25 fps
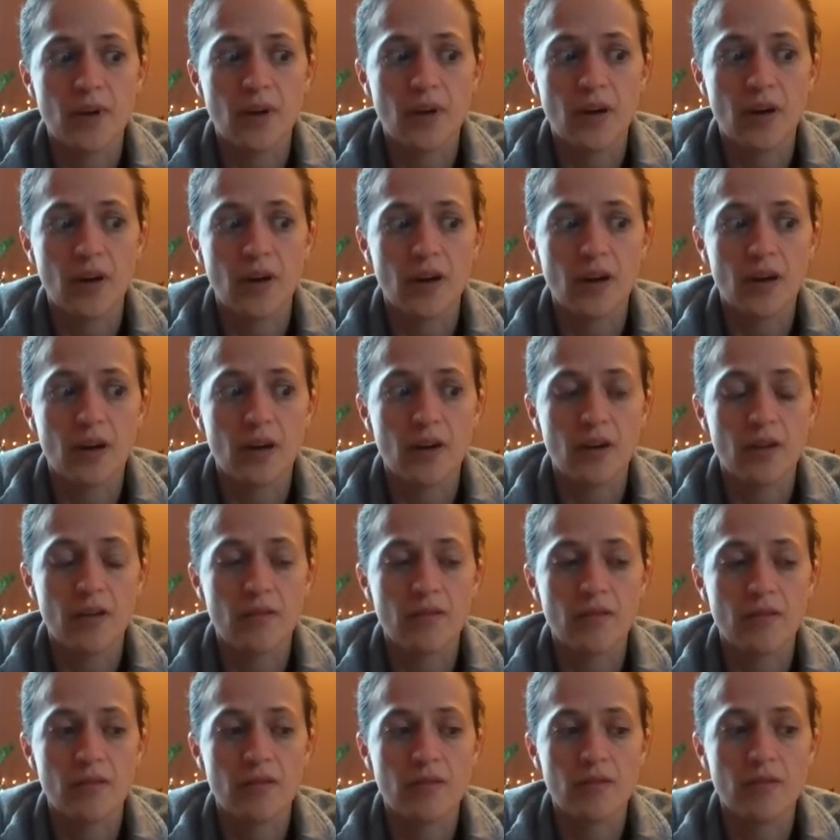uh,
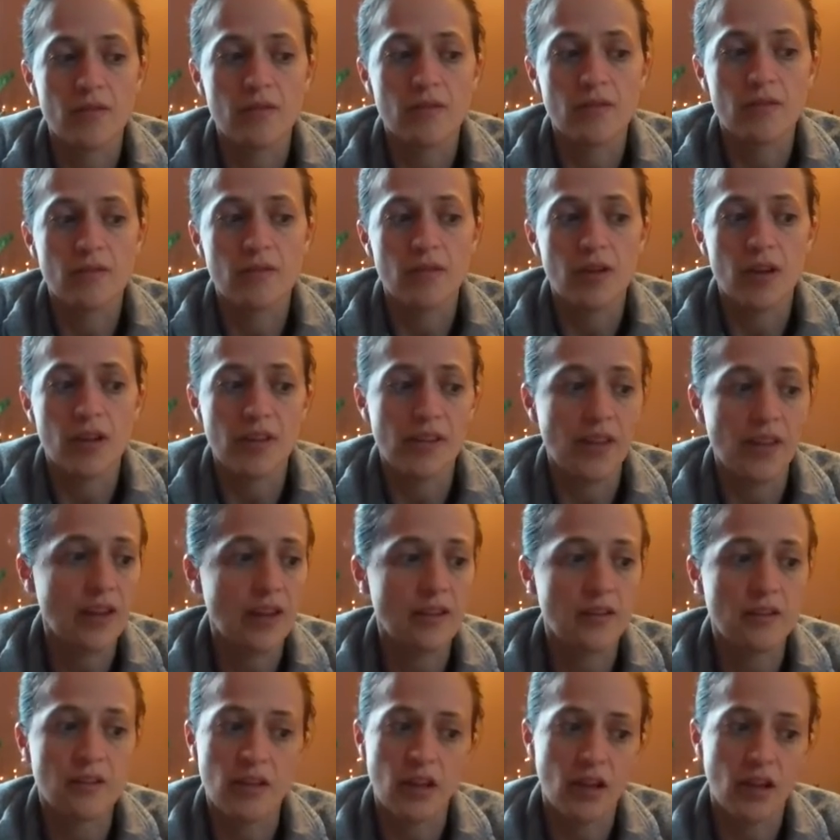and
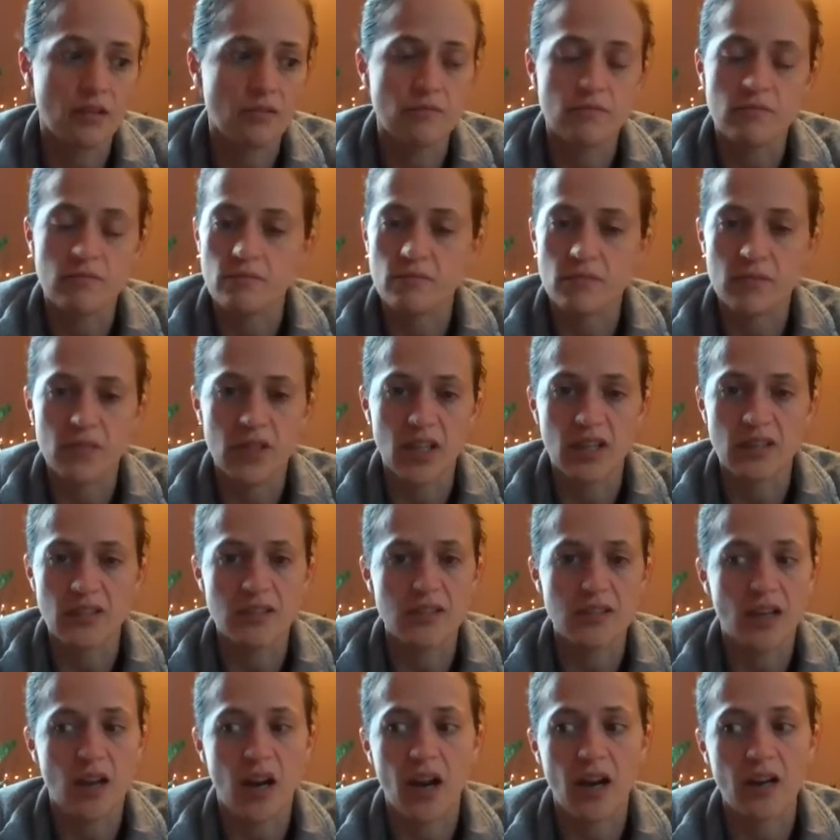
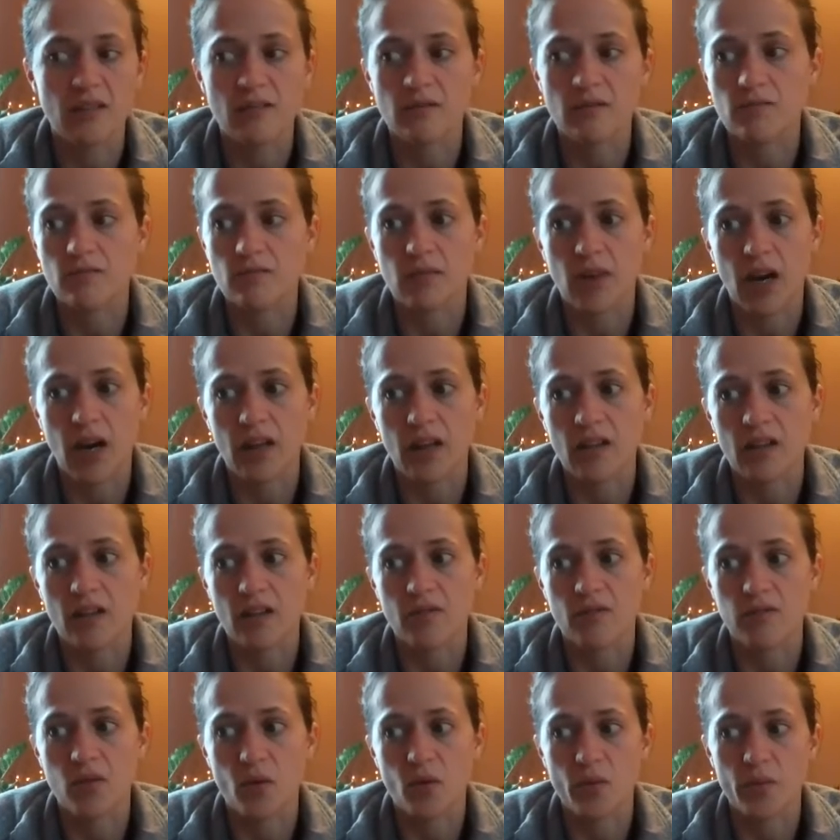that's I
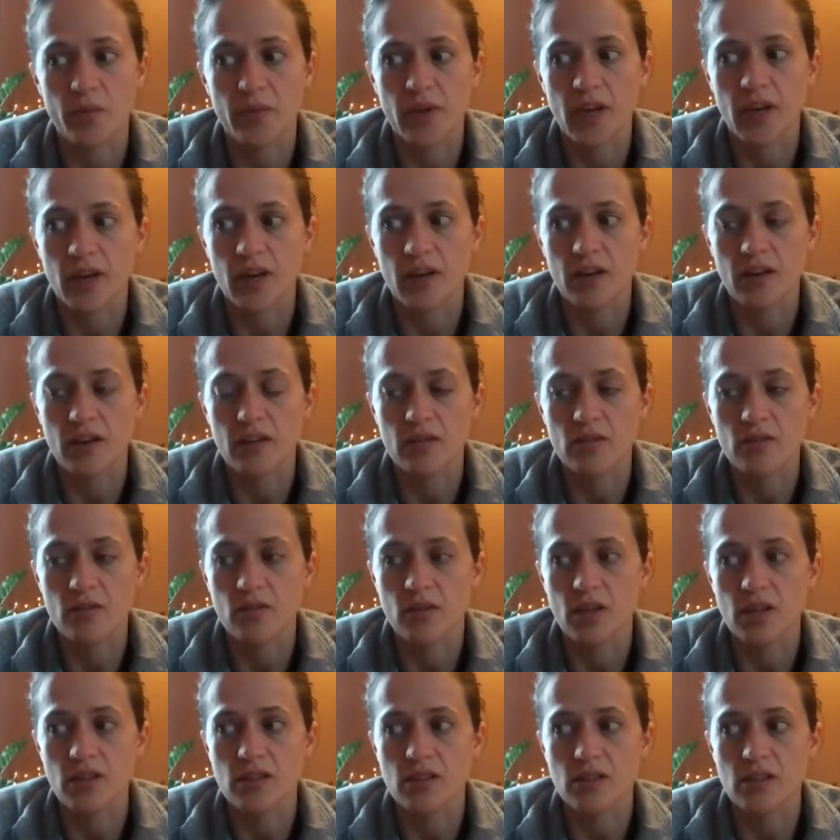love home care. You
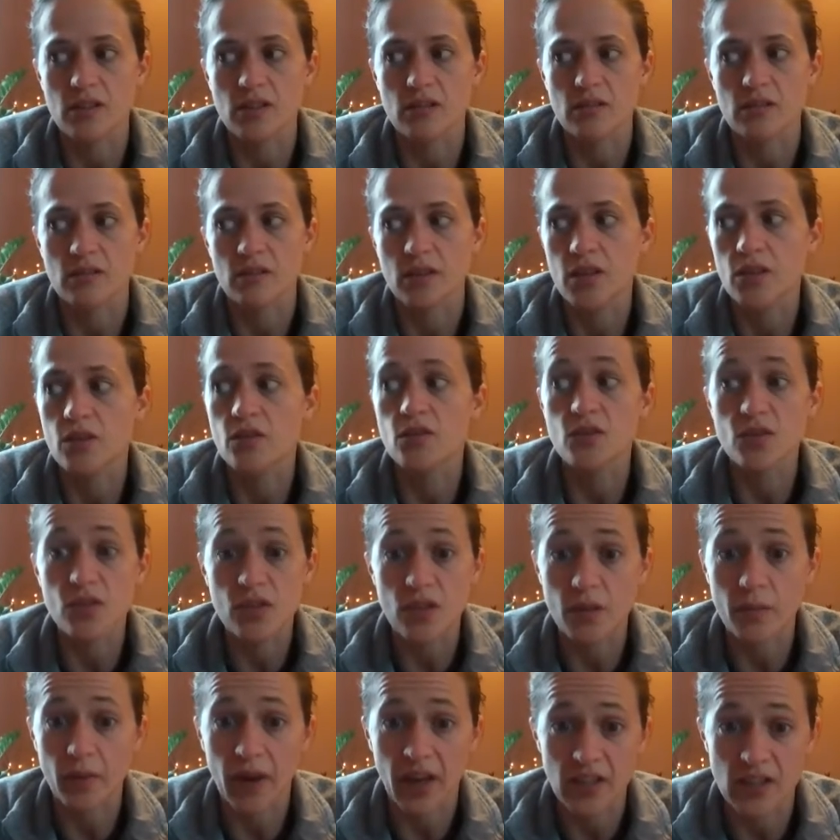get to use
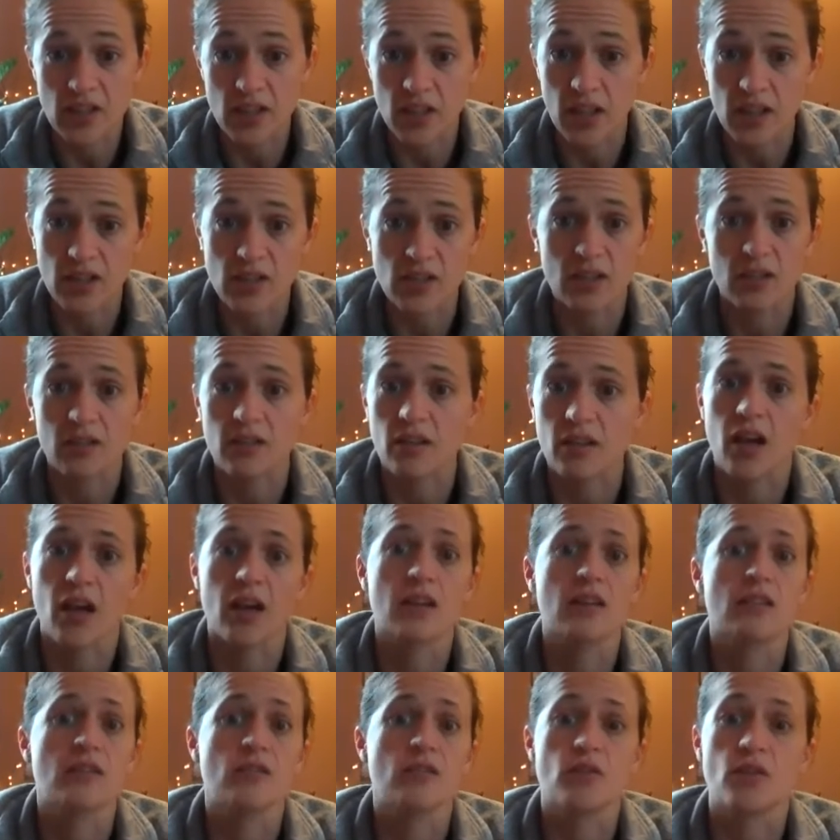your imagination a
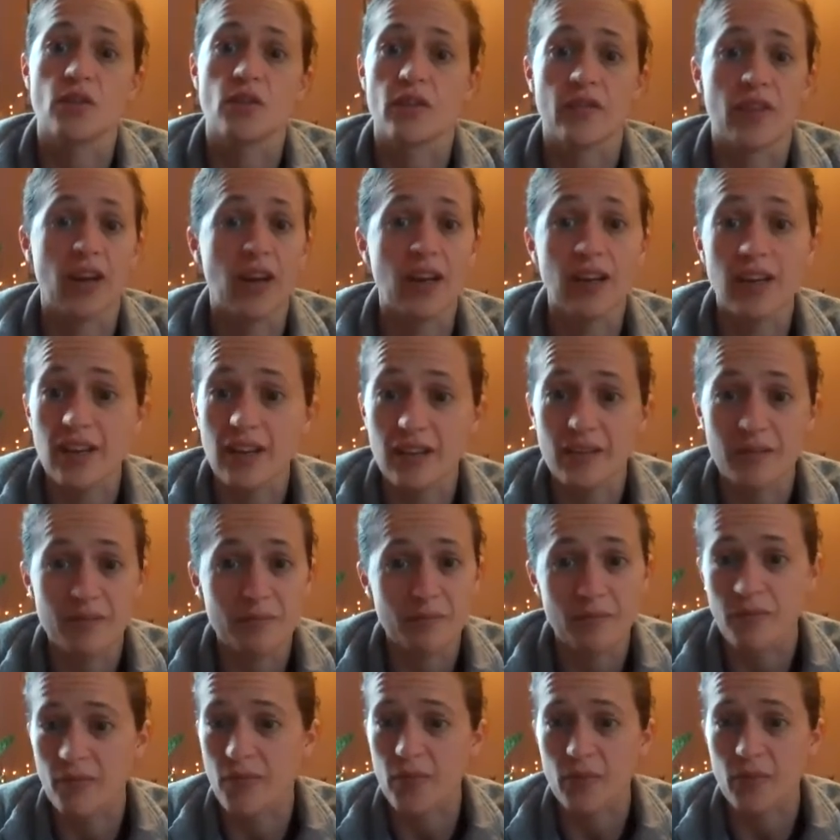lot. You don't have any
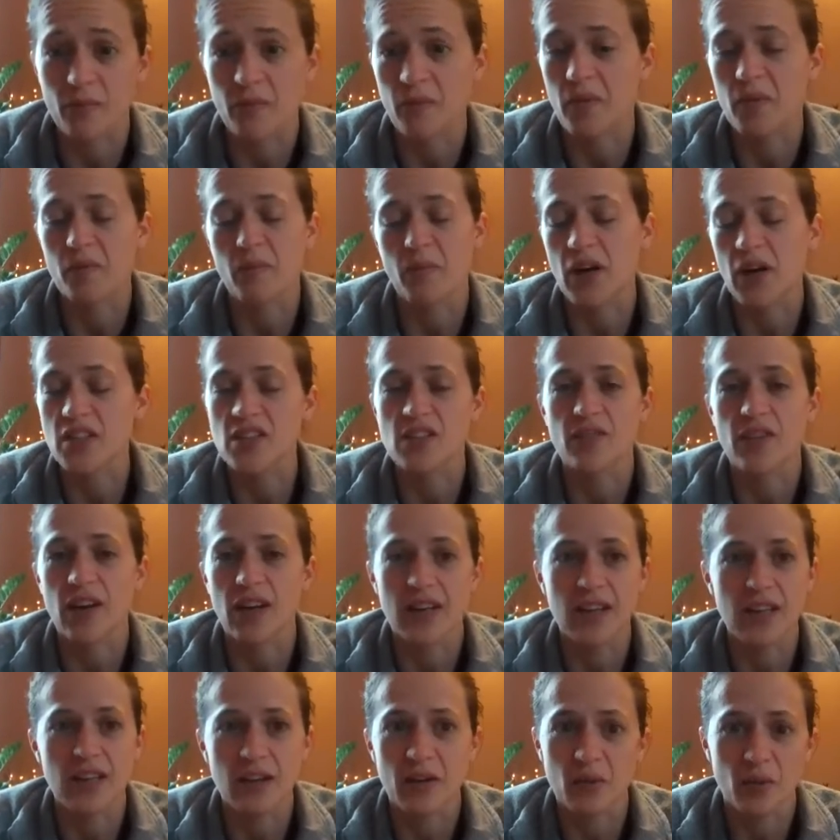much of
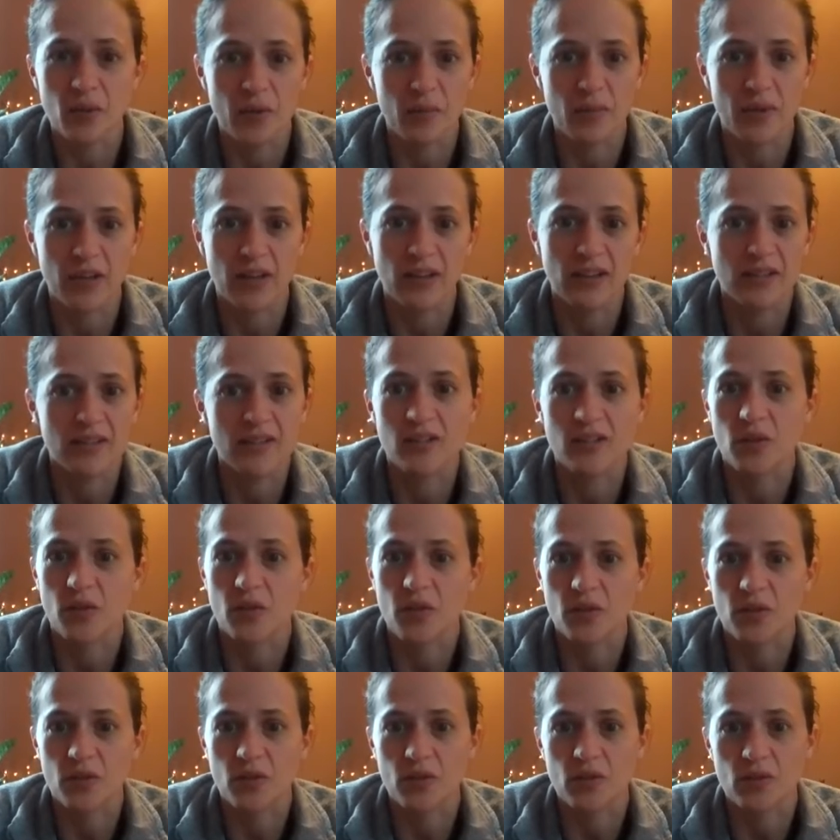any equipment,
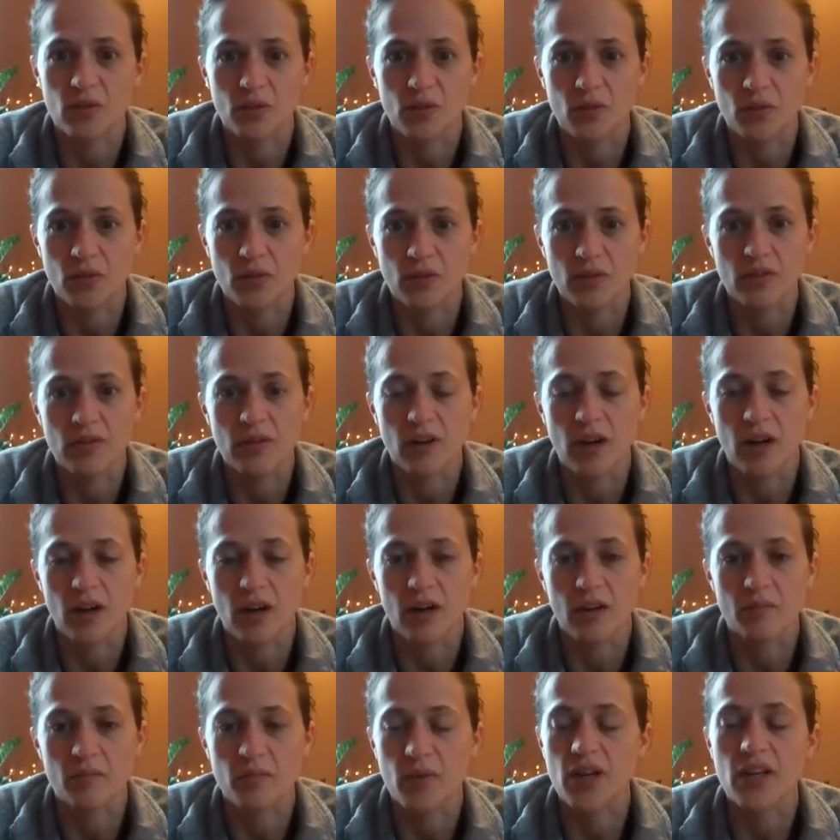so you
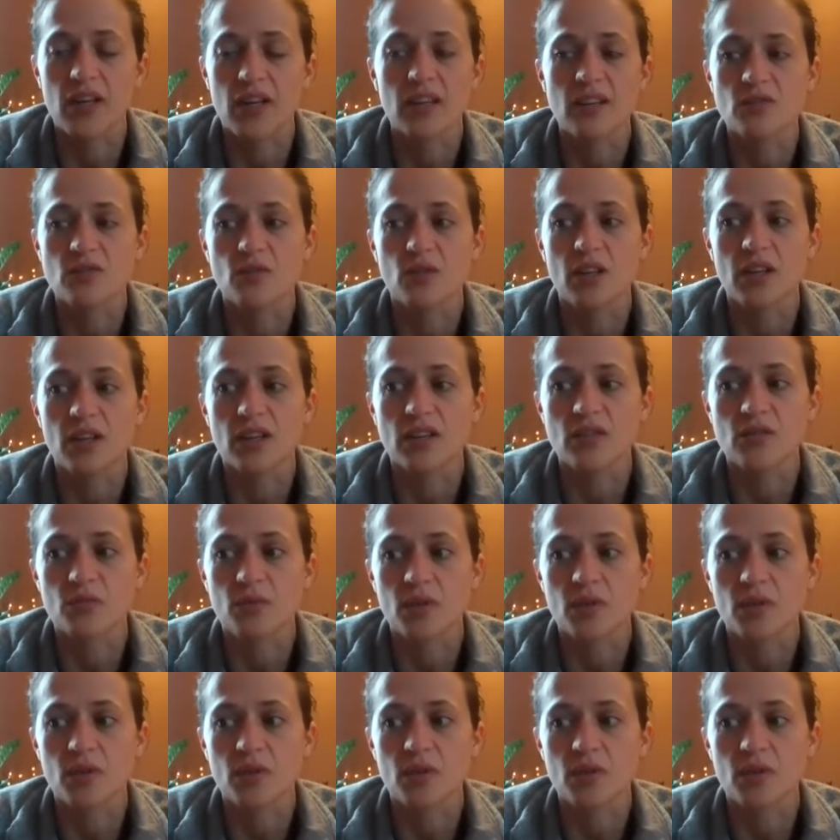but it's